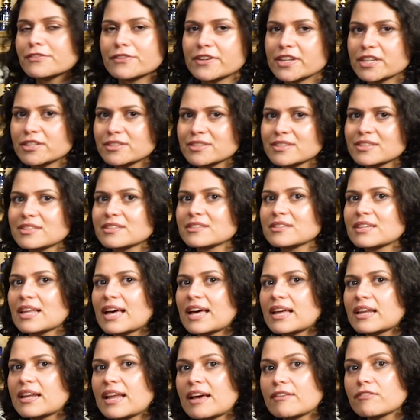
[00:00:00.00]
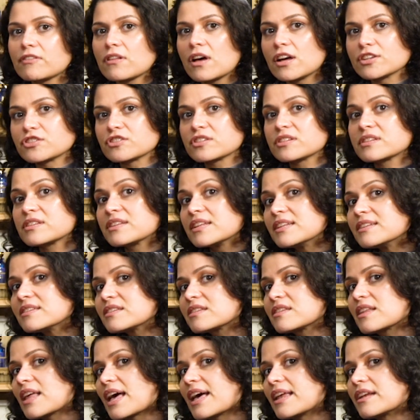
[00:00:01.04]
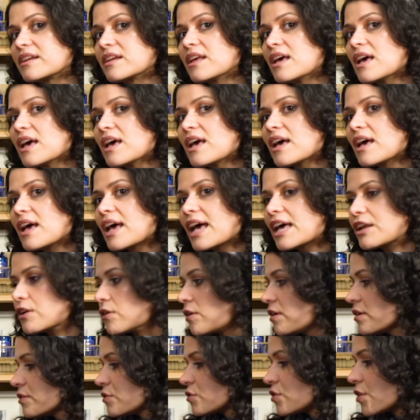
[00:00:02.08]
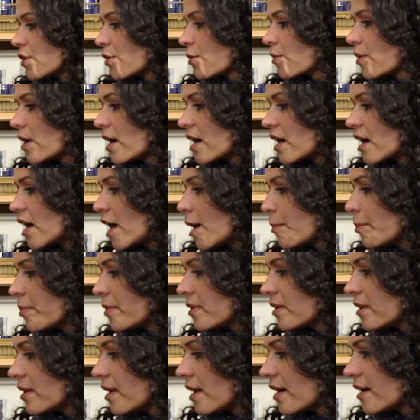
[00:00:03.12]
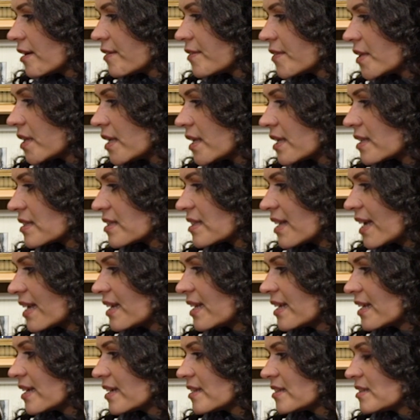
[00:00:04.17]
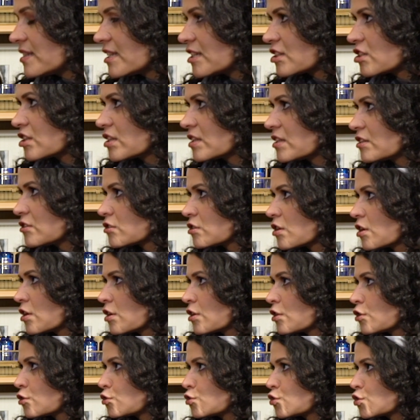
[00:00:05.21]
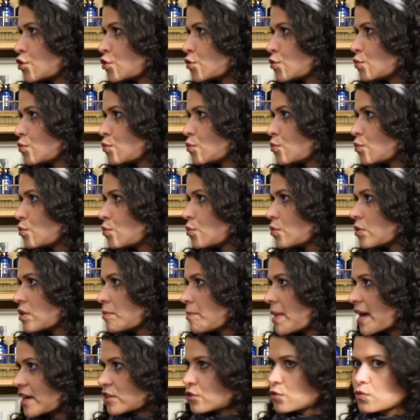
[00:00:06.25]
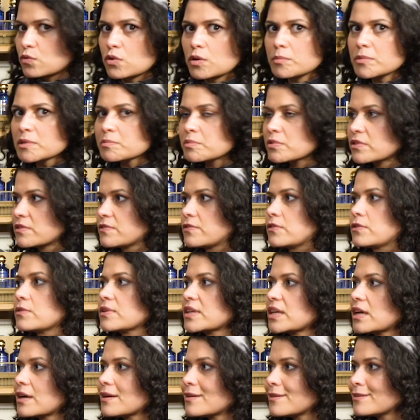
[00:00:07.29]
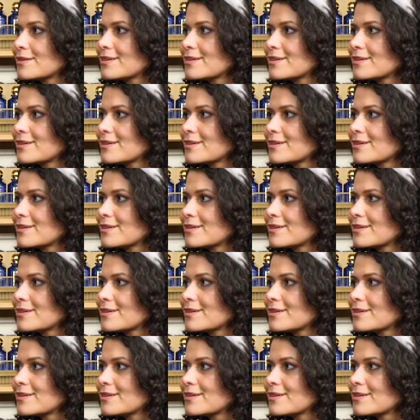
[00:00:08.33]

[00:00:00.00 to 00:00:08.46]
fragrances that have launched since then, and also a couple of exciting additions to the MaxAroma portfolio.